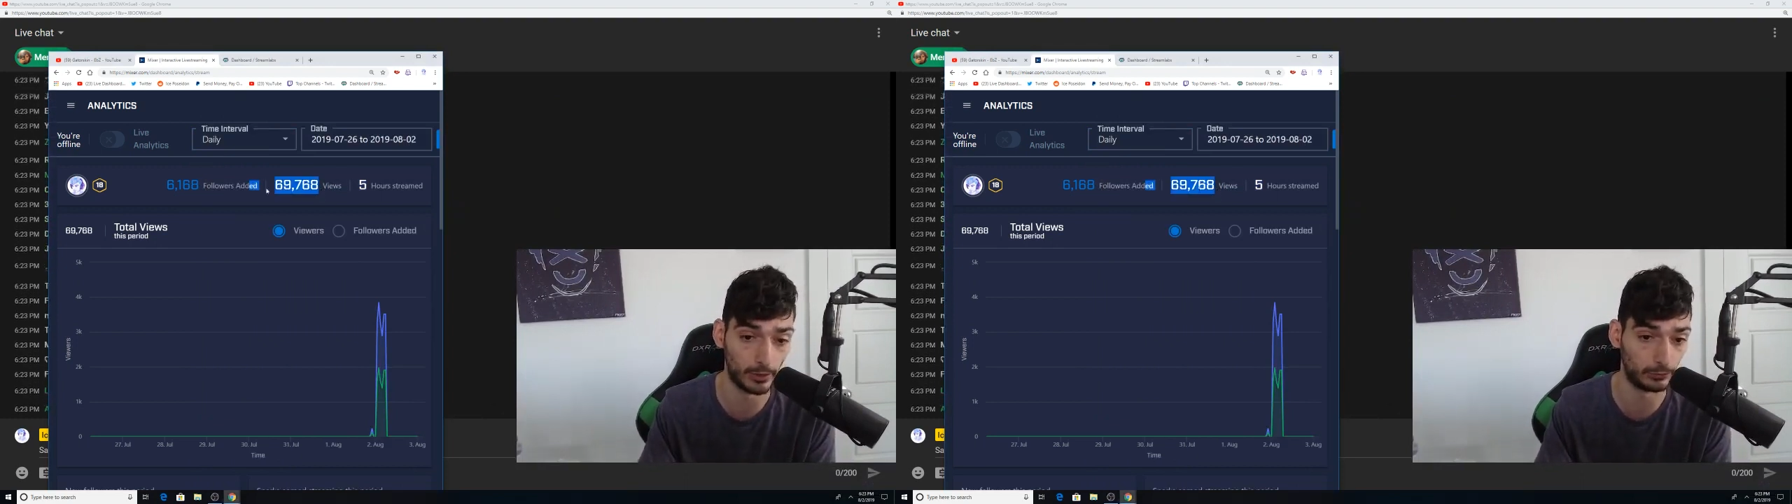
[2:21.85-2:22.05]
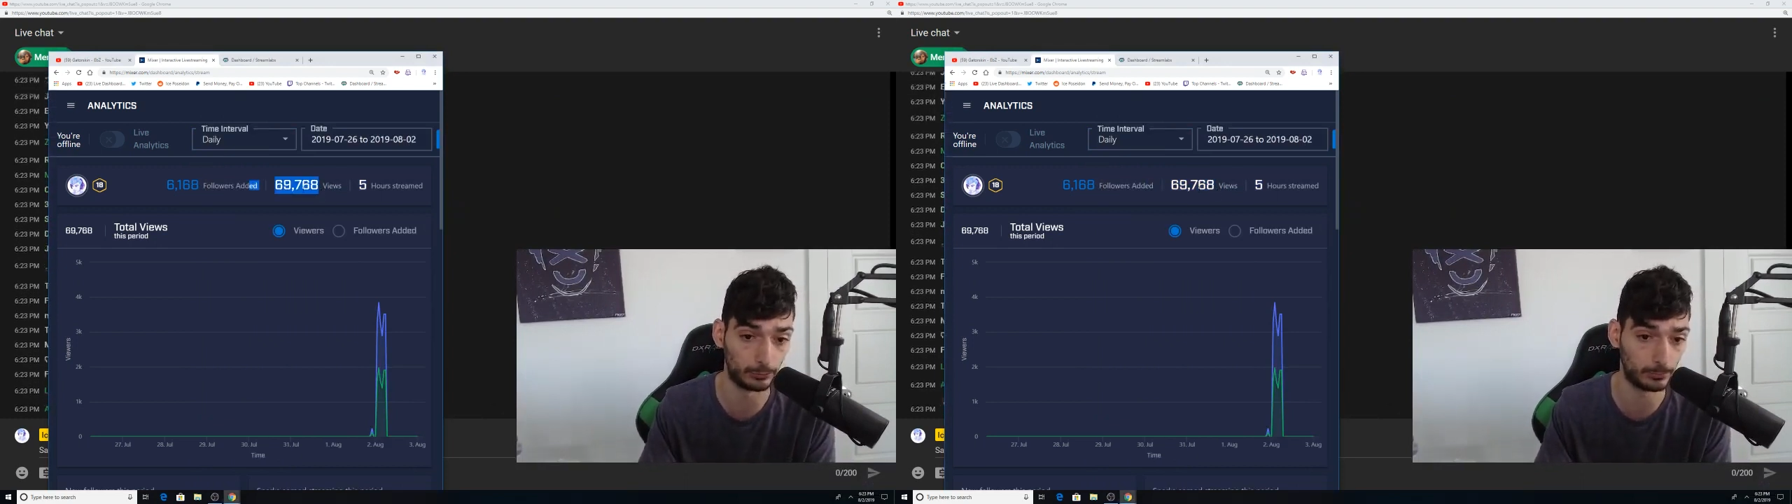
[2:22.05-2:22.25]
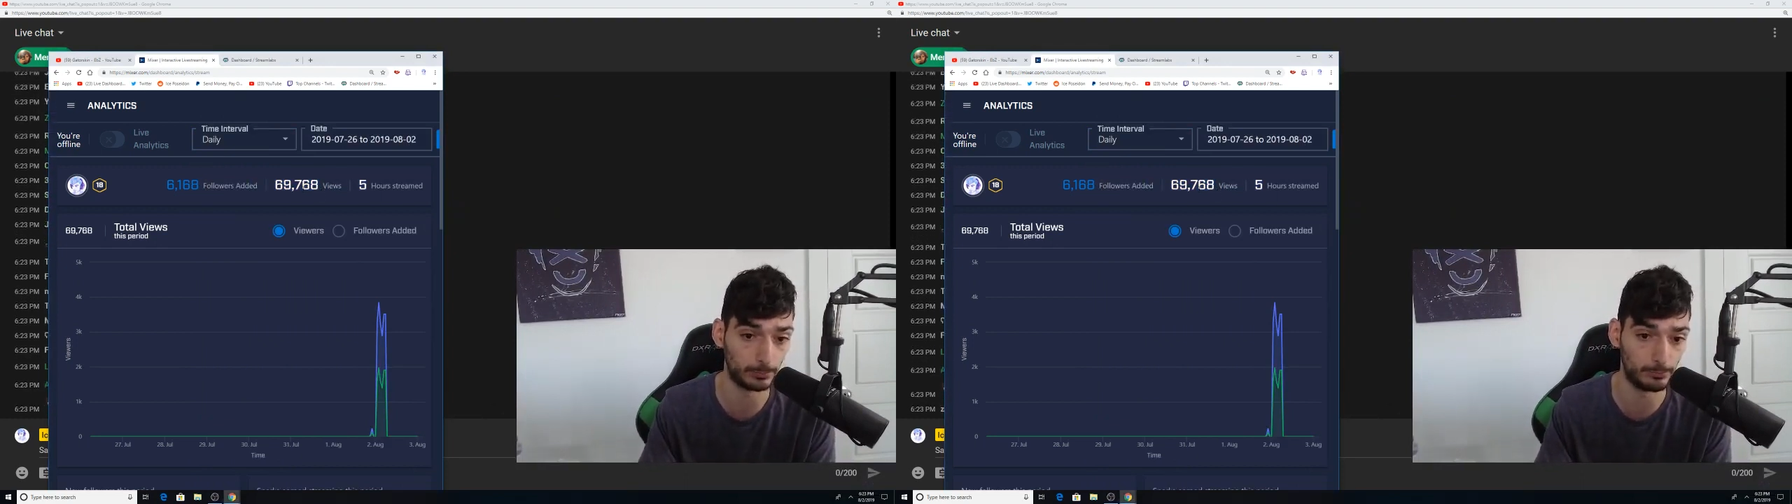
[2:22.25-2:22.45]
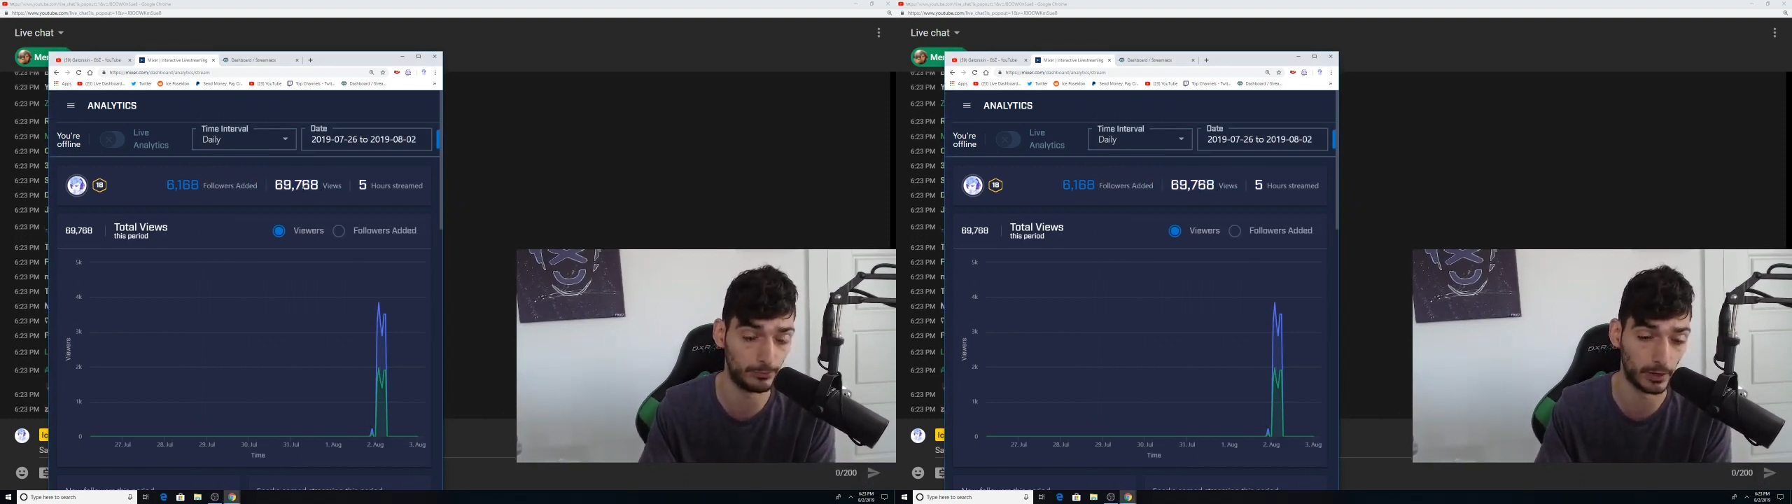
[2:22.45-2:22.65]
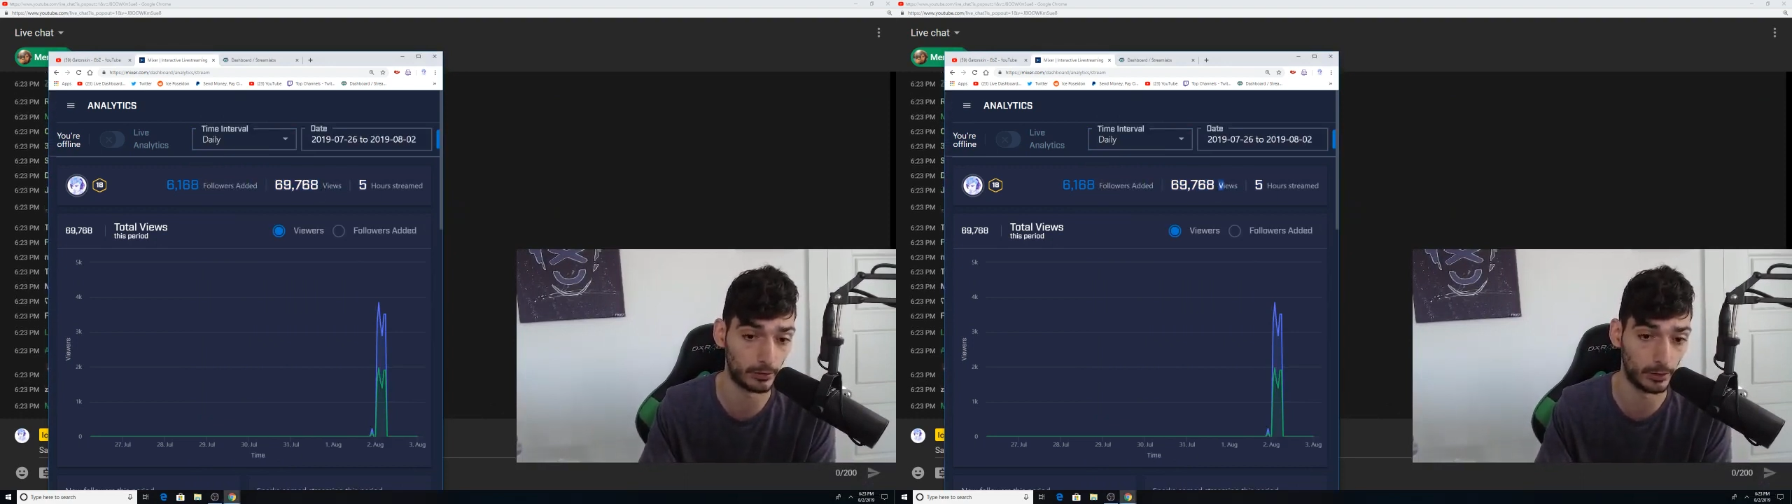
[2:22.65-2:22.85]
That's
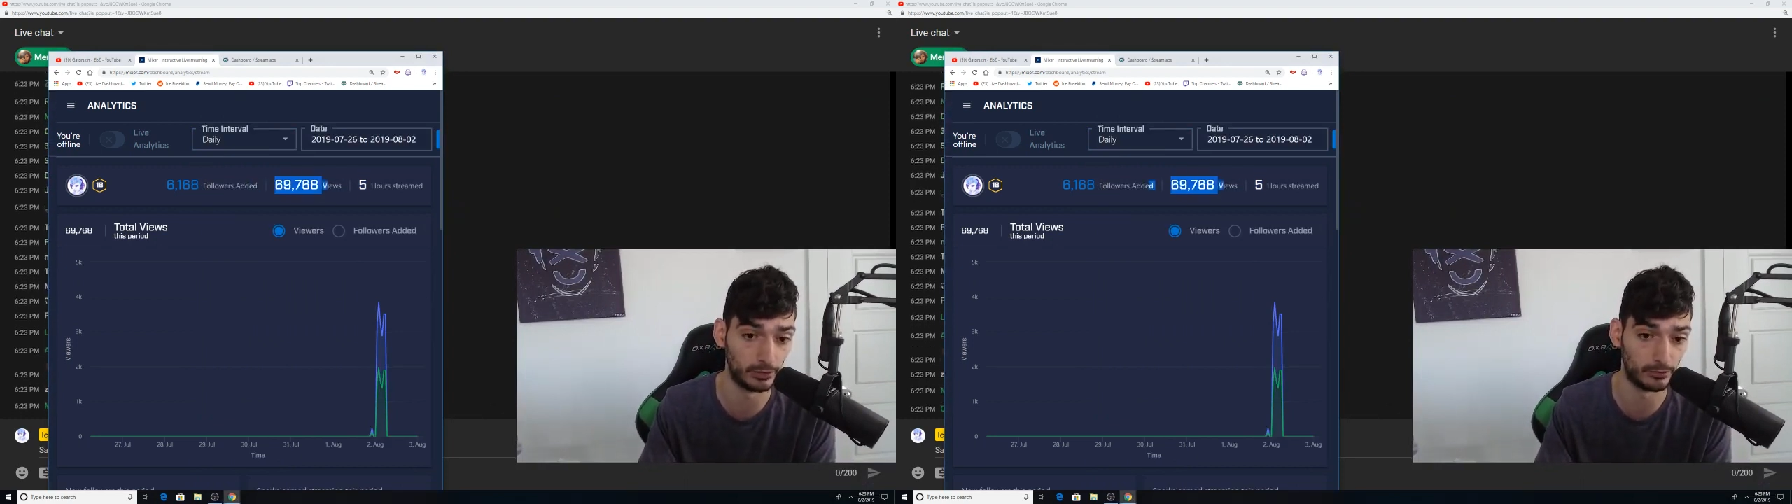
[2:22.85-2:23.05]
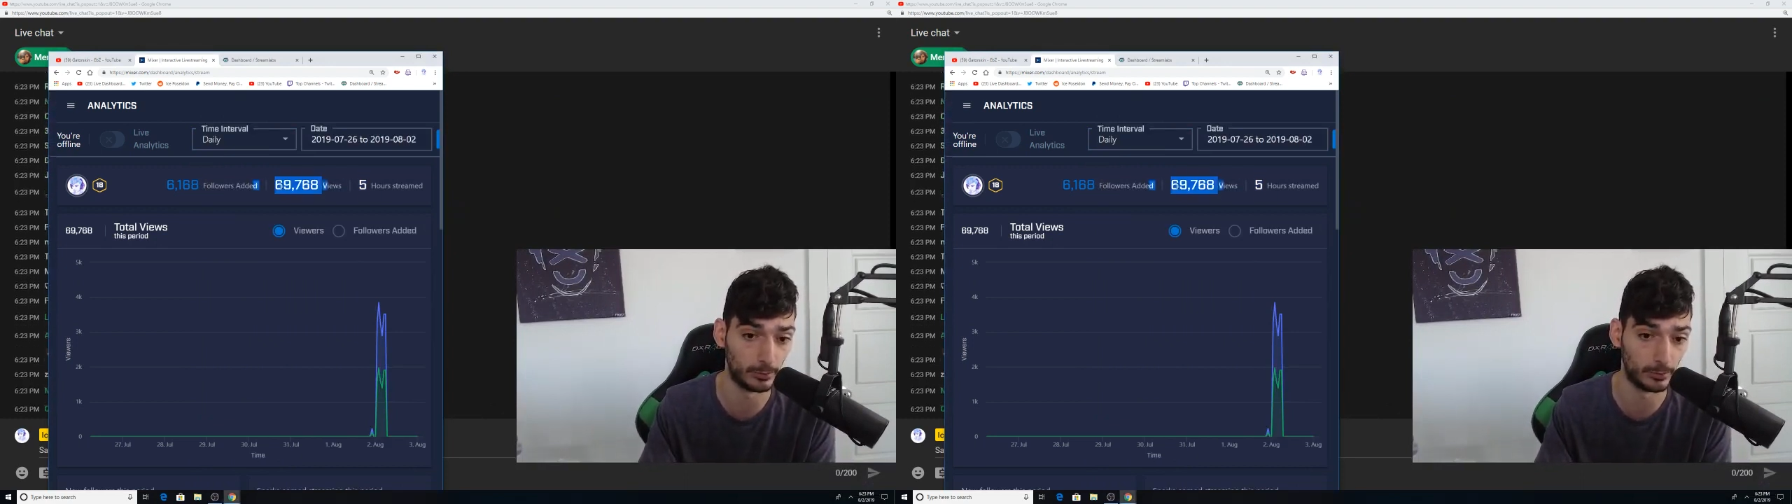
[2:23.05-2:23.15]
fucking crazy.